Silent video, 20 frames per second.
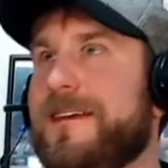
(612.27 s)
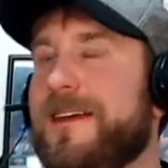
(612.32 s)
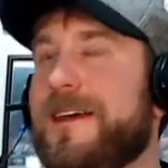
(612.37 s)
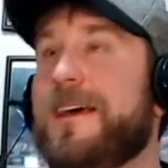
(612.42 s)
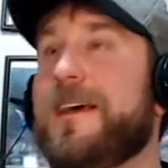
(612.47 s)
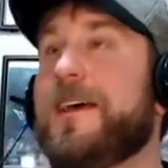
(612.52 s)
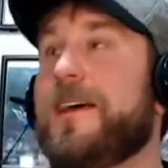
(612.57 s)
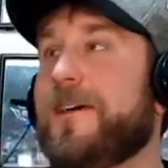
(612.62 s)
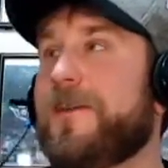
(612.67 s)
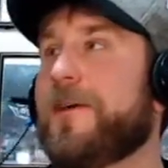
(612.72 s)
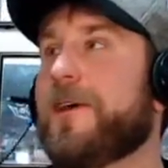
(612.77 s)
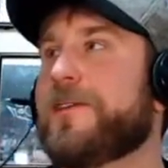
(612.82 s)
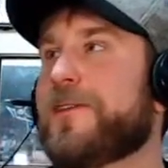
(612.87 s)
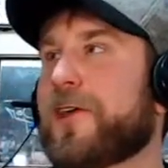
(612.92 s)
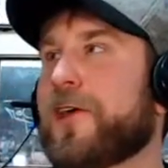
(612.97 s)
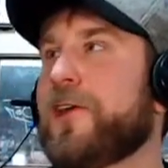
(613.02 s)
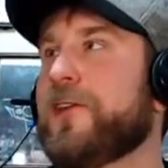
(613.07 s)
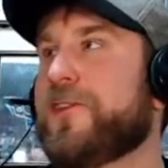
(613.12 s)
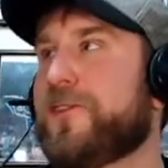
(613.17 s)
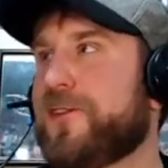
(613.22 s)
That was a
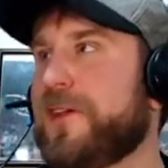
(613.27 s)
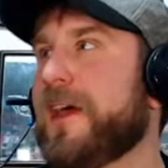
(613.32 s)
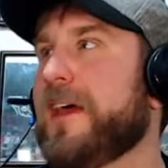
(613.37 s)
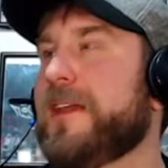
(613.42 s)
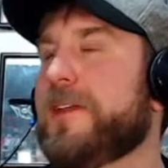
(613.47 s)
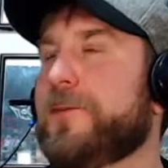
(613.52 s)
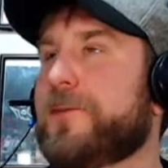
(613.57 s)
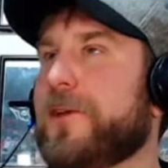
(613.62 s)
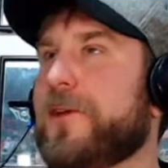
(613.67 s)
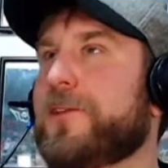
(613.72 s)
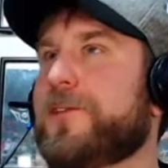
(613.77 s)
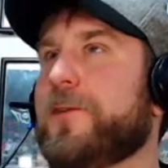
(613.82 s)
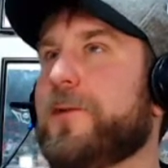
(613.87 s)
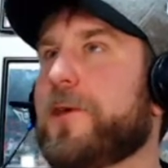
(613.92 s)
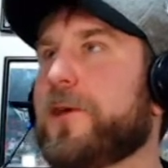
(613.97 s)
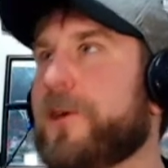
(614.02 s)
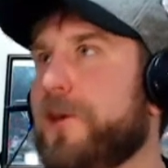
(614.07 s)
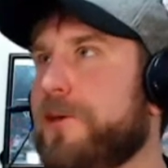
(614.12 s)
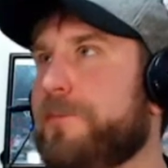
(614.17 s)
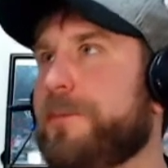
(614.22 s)
good shit, and it was also
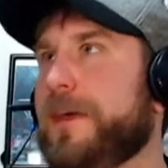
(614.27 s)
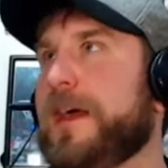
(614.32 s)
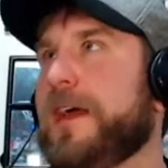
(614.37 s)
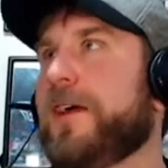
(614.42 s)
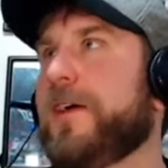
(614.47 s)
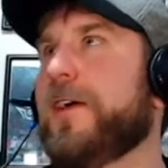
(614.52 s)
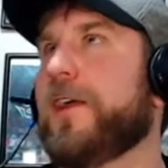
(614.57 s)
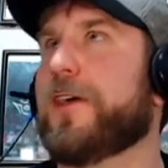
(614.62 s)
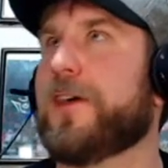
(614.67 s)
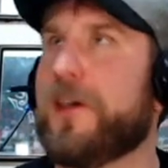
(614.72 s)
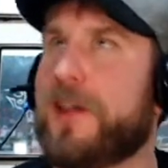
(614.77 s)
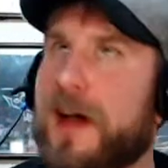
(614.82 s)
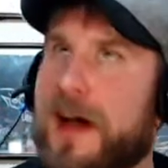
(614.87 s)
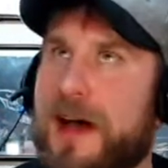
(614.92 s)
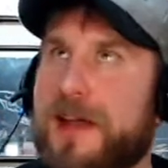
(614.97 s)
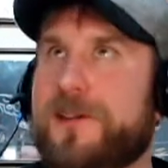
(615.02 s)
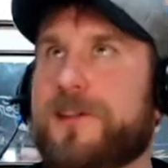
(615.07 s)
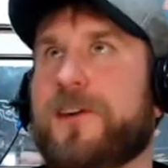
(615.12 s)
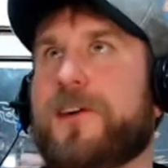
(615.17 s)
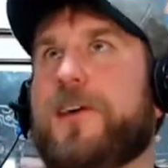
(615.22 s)
a good beer and a good
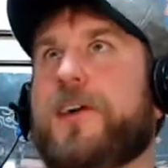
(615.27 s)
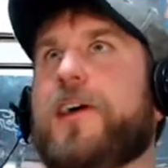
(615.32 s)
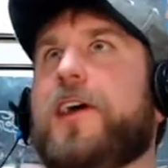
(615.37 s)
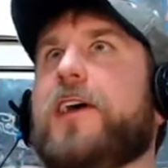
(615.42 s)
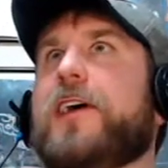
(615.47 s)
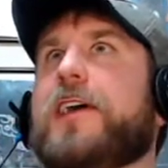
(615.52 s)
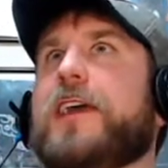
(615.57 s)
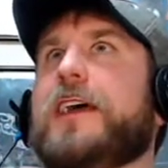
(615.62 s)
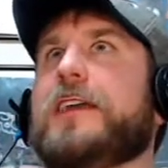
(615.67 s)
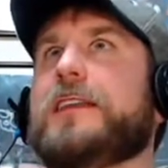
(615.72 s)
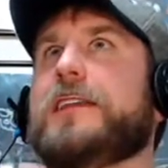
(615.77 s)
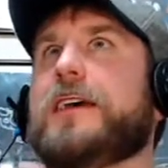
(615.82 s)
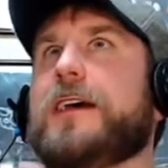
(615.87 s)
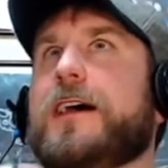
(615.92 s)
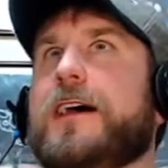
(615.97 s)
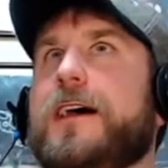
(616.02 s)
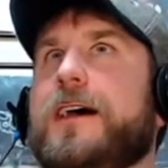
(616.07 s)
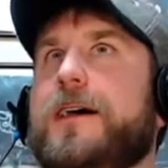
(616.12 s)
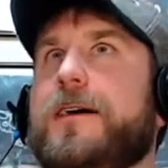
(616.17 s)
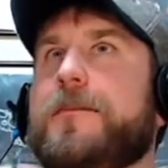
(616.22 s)
hot dog. And
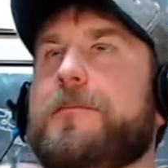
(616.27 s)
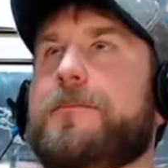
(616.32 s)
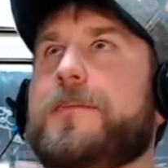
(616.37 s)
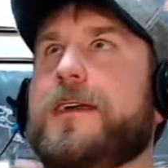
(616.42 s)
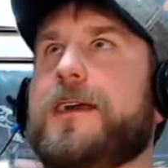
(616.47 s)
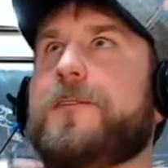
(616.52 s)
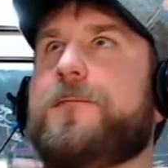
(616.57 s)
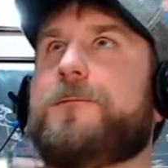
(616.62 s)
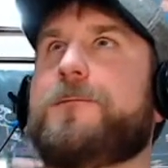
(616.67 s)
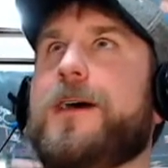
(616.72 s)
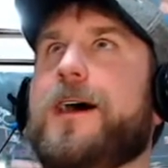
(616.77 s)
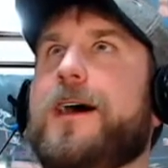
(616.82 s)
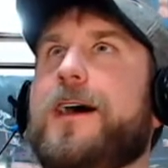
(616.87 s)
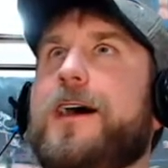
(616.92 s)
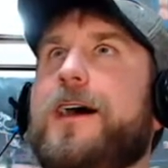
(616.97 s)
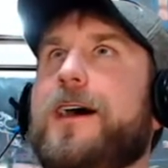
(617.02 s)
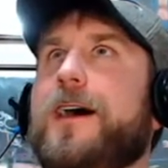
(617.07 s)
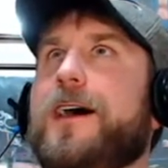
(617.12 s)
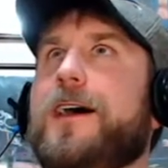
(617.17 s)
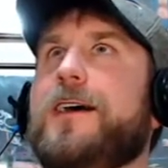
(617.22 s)
if
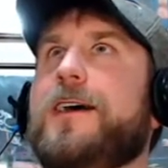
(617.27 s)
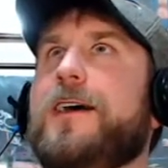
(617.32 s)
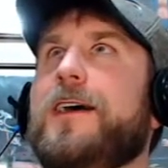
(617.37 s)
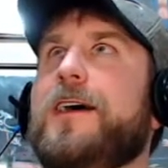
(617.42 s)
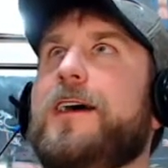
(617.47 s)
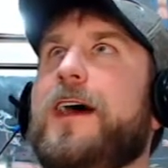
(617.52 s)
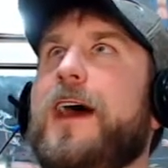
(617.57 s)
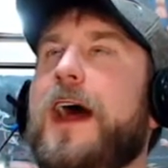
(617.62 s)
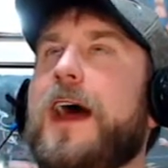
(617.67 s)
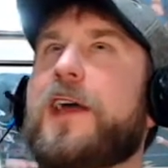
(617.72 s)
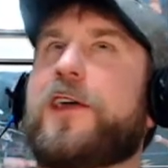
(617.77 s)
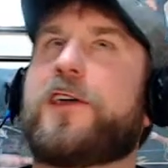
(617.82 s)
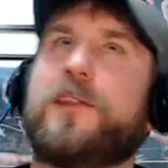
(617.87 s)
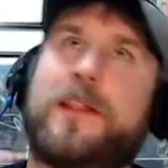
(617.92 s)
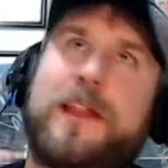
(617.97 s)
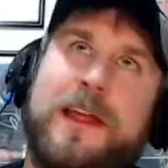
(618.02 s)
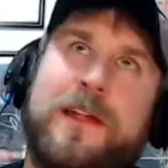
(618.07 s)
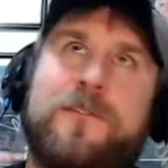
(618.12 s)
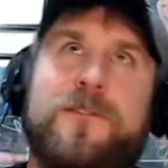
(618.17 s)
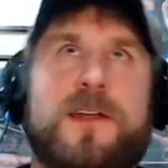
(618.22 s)
I could
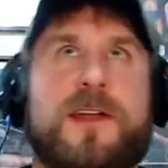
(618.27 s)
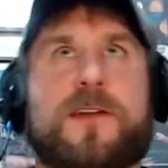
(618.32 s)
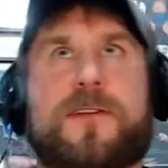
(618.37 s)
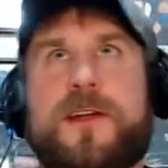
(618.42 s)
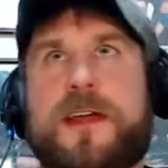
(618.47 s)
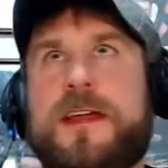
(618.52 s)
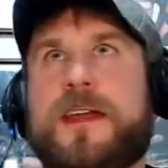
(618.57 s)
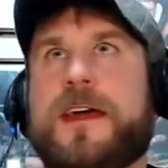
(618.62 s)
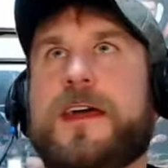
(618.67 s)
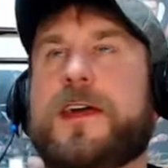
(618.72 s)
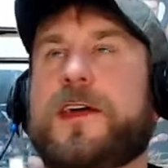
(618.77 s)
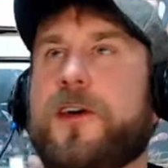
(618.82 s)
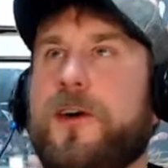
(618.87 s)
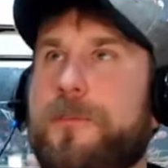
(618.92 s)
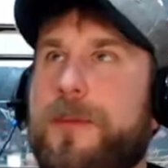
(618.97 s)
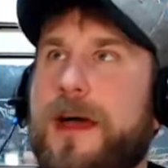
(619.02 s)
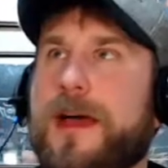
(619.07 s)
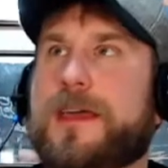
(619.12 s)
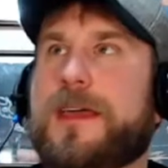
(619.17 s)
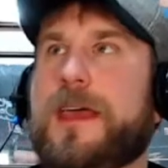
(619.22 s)
leave the arena and go
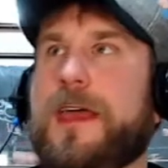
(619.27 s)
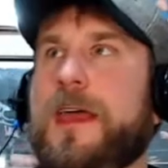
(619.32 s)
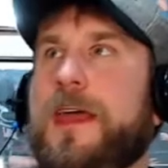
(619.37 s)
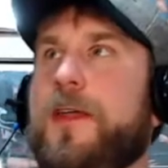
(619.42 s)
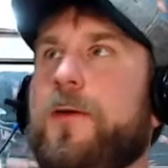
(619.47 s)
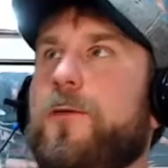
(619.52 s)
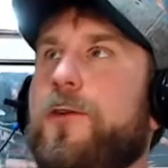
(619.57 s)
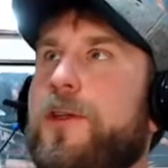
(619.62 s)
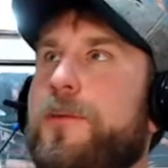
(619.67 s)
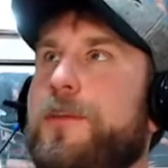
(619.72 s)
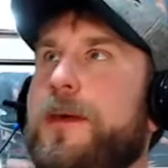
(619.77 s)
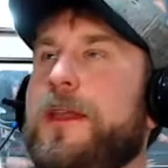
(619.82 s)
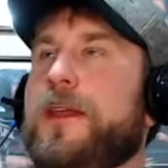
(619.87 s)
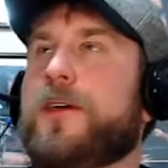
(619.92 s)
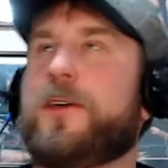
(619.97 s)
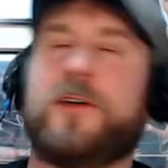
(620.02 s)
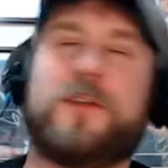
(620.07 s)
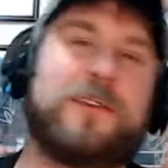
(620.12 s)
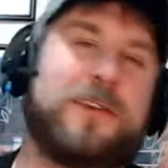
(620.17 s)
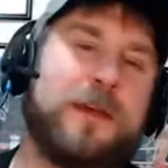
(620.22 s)
back in, it would have been a
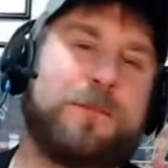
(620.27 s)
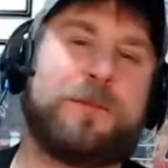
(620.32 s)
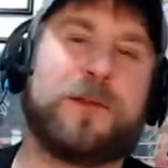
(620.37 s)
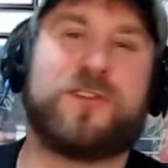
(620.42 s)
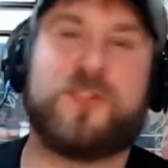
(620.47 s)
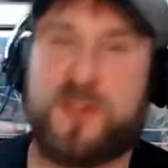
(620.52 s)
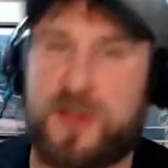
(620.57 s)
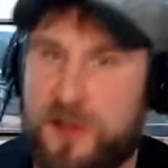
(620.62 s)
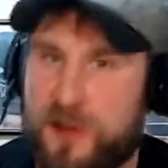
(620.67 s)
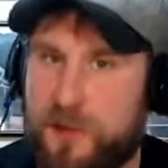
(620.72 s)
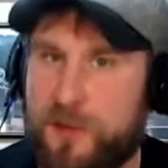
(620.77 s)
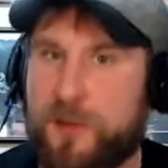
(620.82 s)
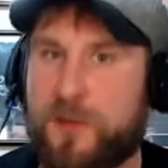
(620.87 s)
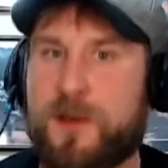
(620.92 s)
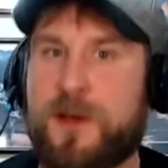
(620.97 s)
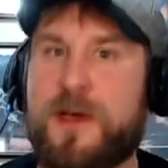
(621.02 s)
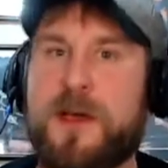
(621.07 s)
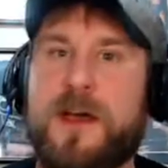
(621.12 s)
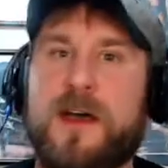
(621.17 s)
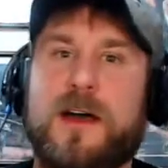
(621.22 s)
good dip of
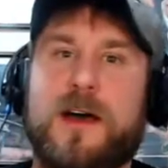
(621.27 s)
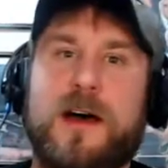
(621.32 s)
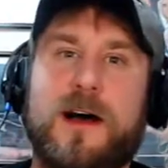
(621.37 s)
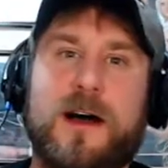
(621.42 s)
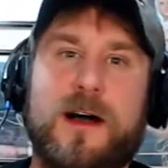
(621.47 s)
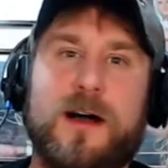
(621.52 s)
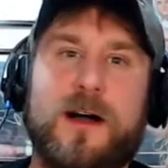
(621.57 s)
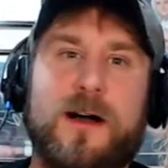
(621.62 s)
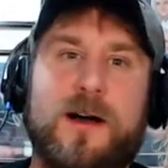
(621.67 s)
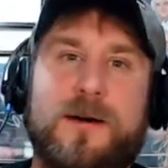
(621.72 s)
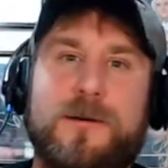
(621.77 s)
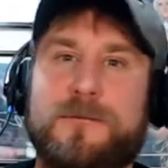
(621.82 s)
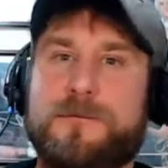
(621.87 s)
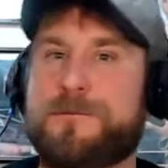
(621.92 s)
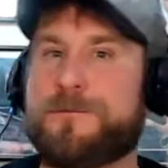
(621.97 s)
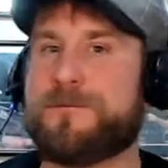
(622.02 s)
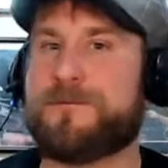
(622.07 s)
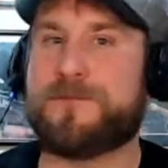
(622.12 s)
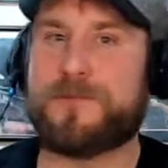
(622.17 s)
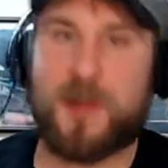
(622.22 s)
chew. All
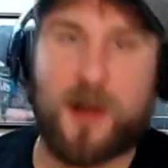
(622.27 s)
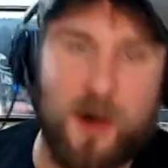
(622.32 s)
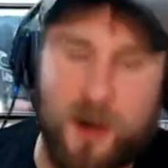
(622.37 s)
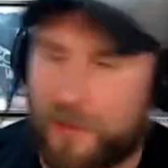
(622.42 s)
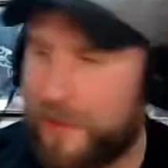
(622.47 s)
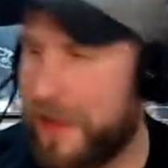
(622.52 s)
that